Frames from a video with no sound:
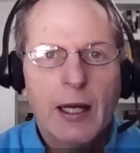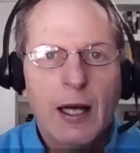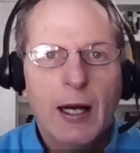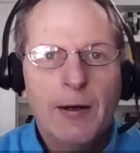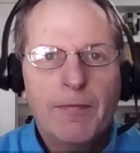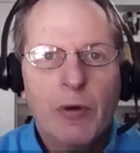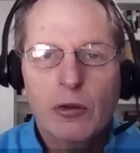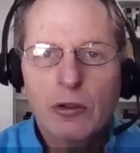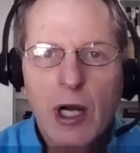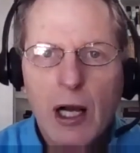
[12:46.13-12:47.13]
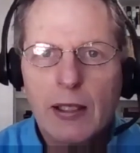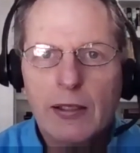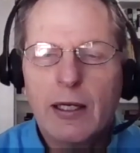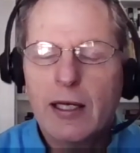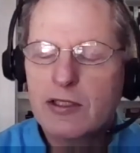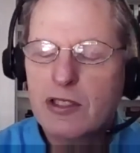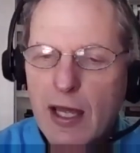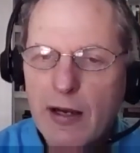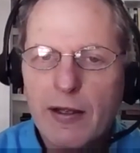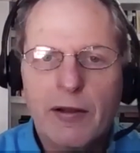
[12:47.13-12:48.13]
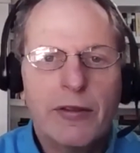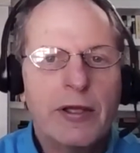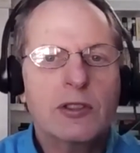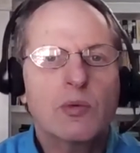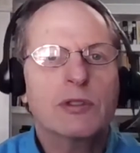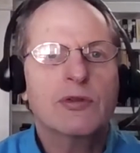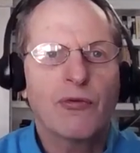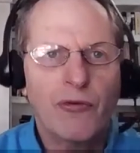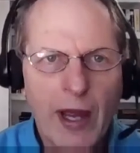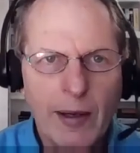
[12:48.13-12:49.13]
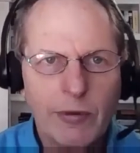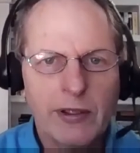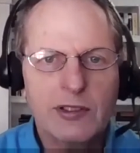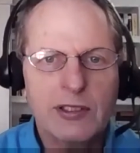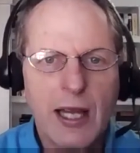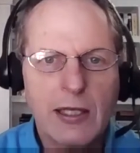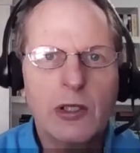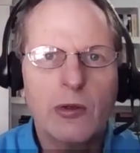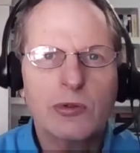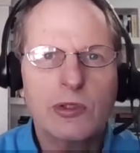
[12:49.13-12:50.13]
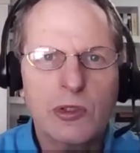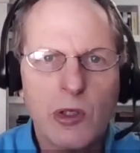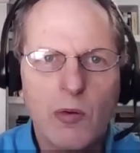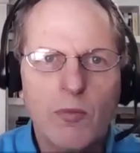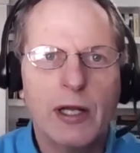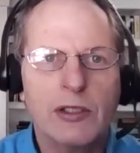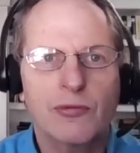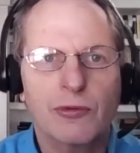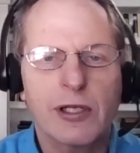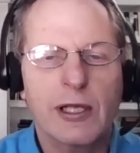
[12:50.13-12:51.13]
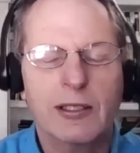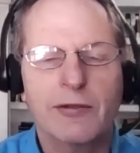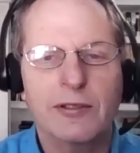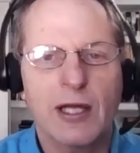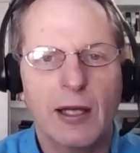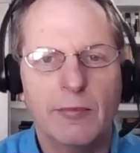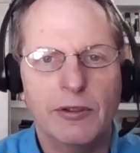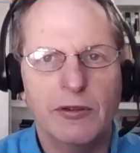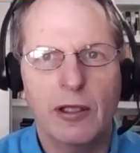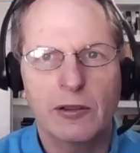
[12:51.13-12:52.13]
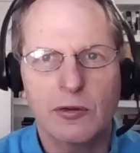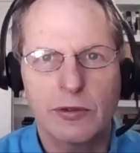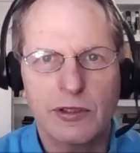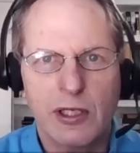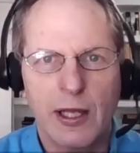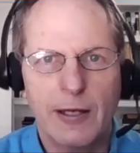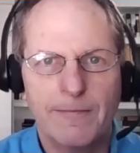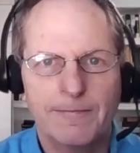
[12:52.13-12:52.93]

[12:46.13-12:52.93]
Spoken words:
Erkan, Asena, this was fabulous. Thank you so much for taking the time to talk to us today.